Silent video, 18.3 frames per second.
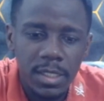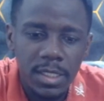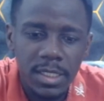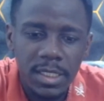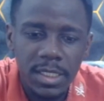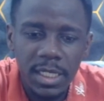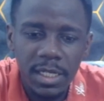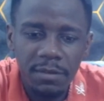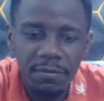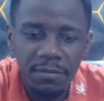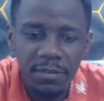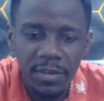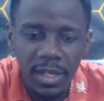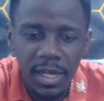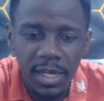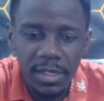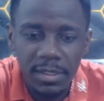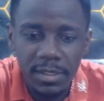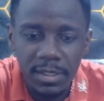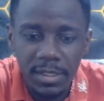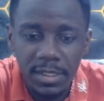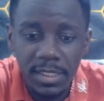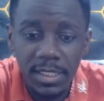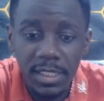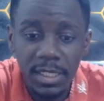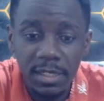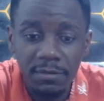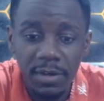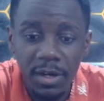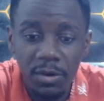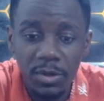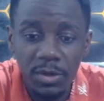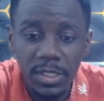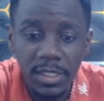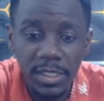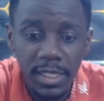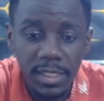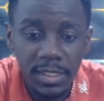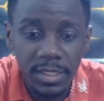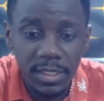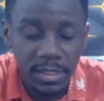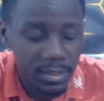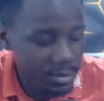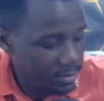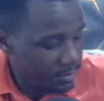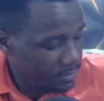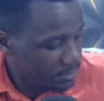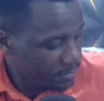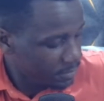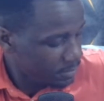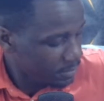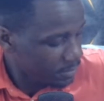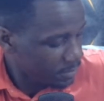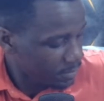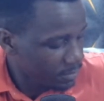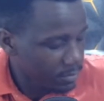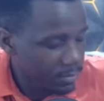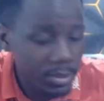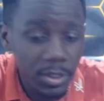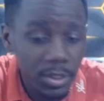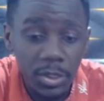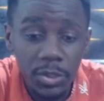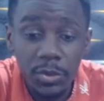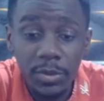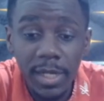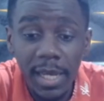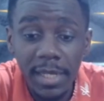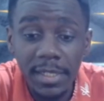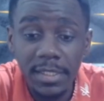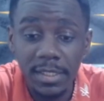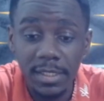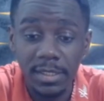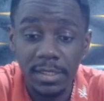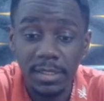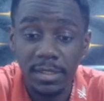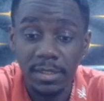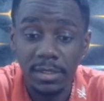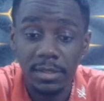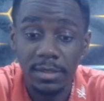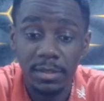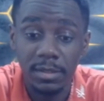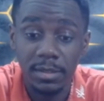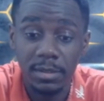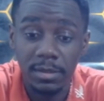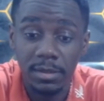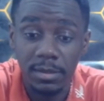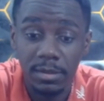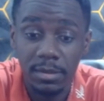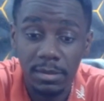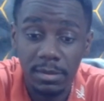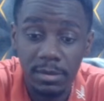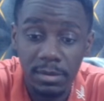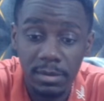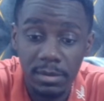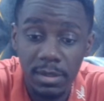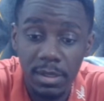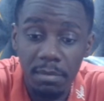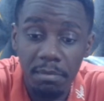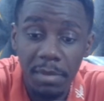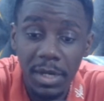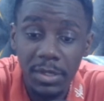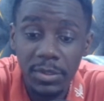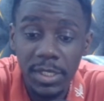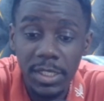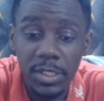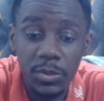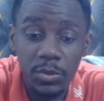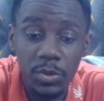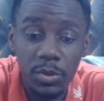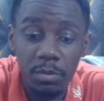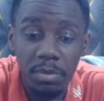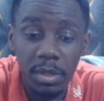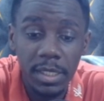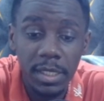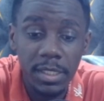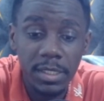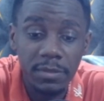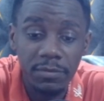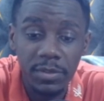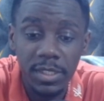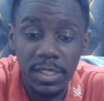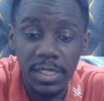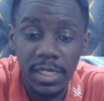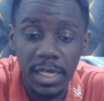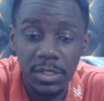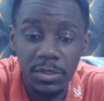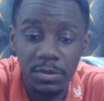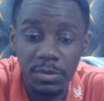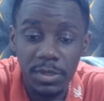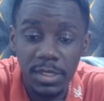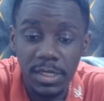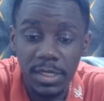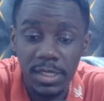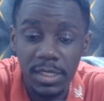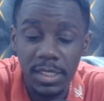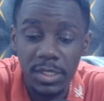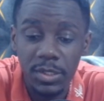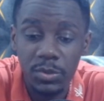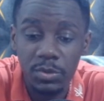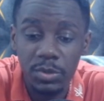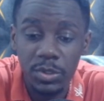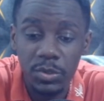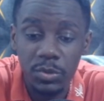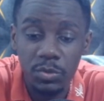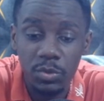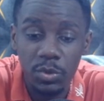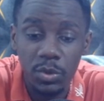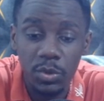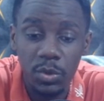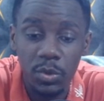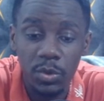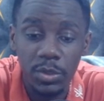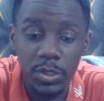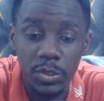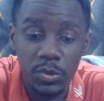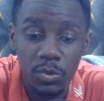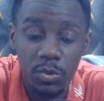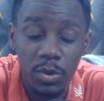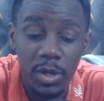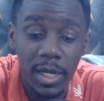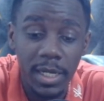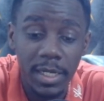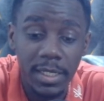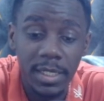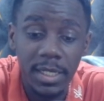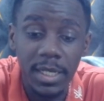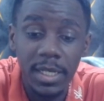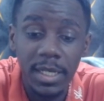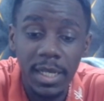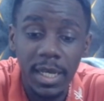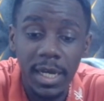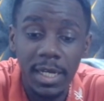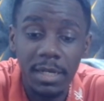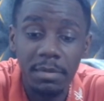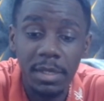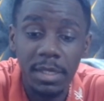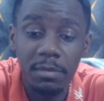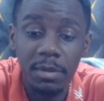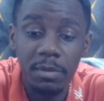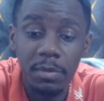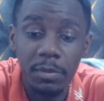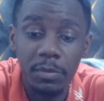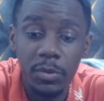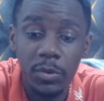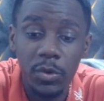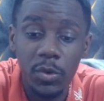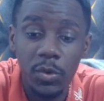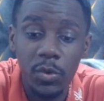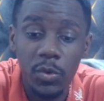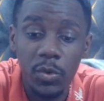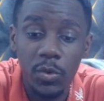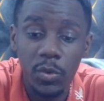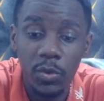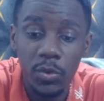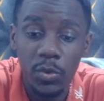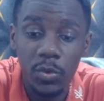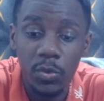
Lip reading: Silva on 8. United. Man United, to compete for the title race, it needs to destroy all the squad and maybe people who